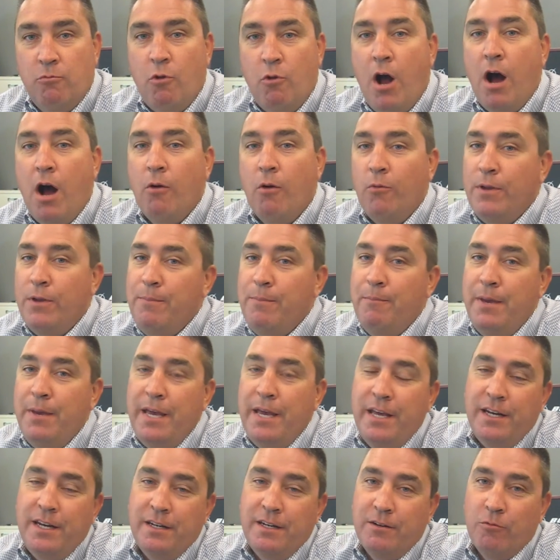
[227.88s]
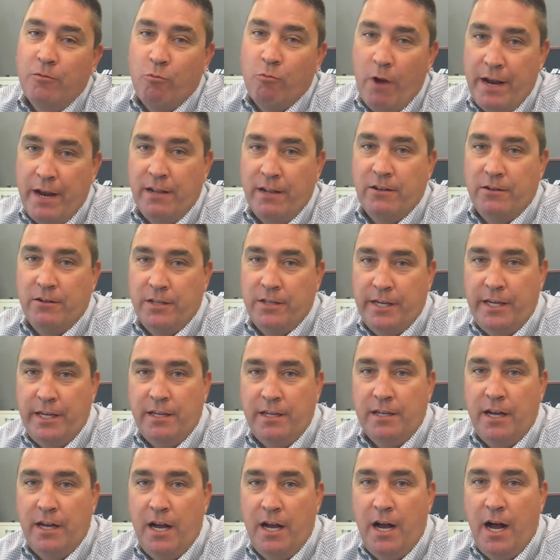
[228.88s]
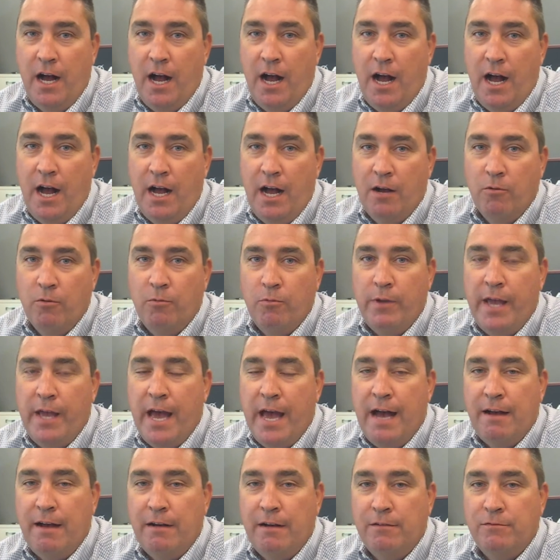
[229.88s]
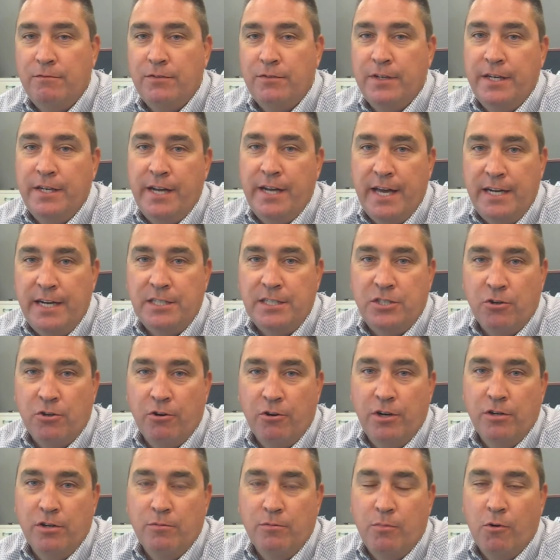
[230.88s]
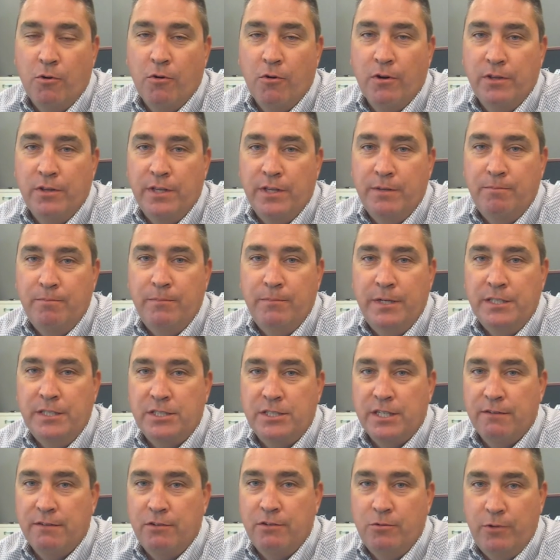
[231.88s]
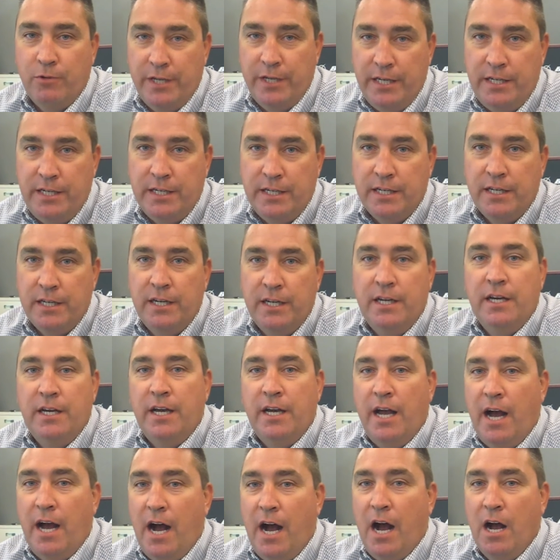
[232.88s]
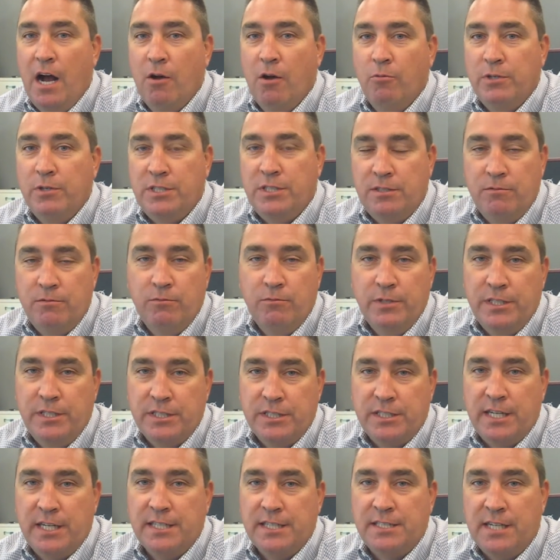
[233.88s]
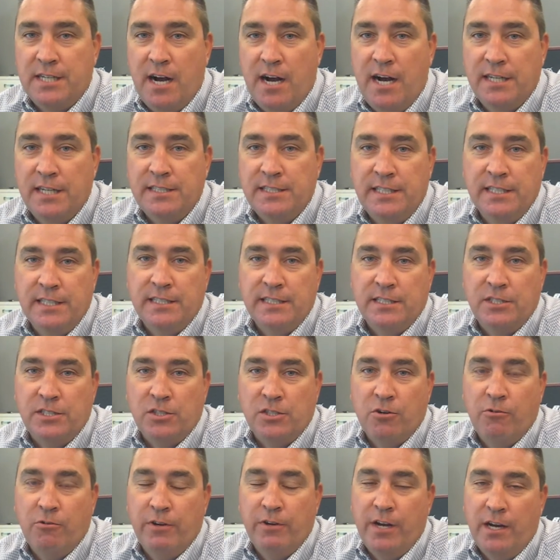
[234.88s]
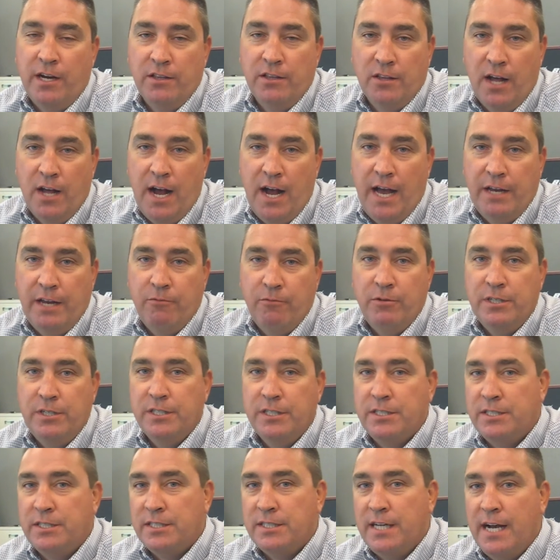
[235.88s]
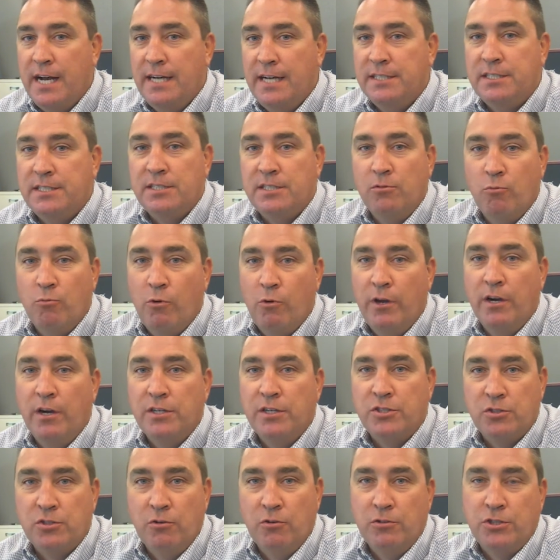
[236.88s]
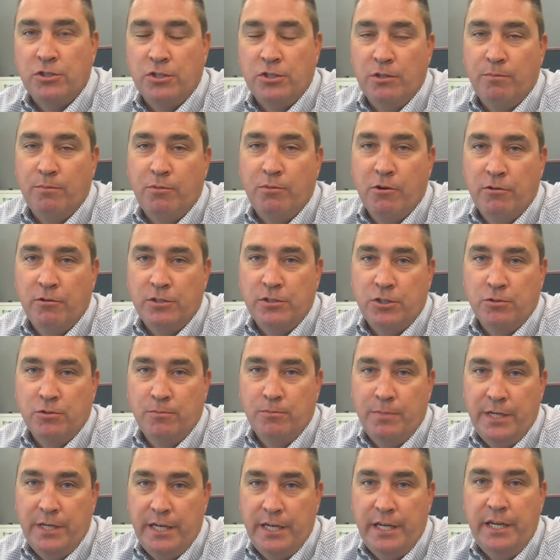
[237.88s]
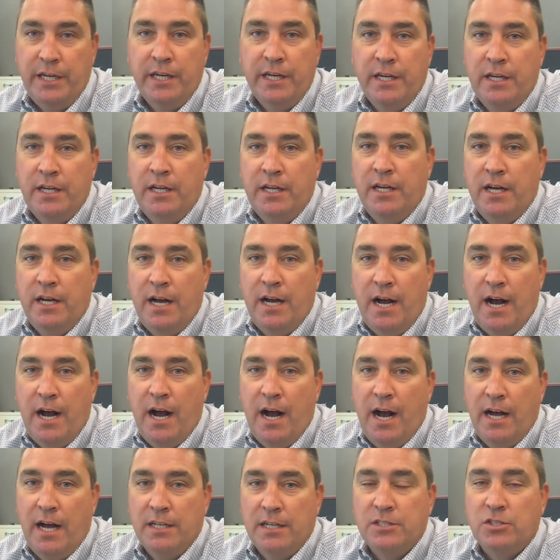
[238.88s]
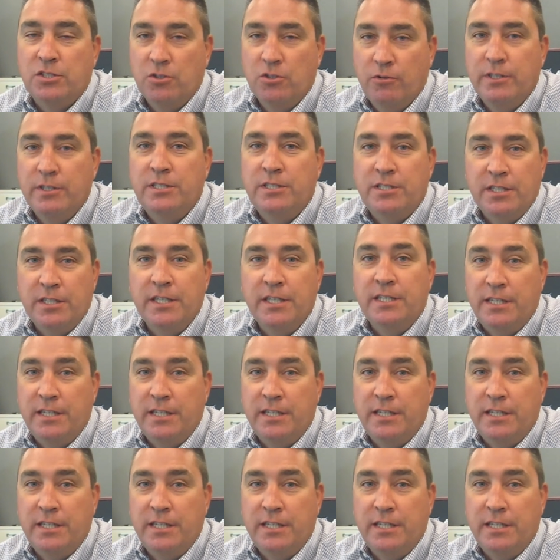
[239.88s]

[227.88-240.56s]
Well, we meet regularly. We have an editorial board that meets every week. We discuss content that's going online. We discuss what our social approach will be. So it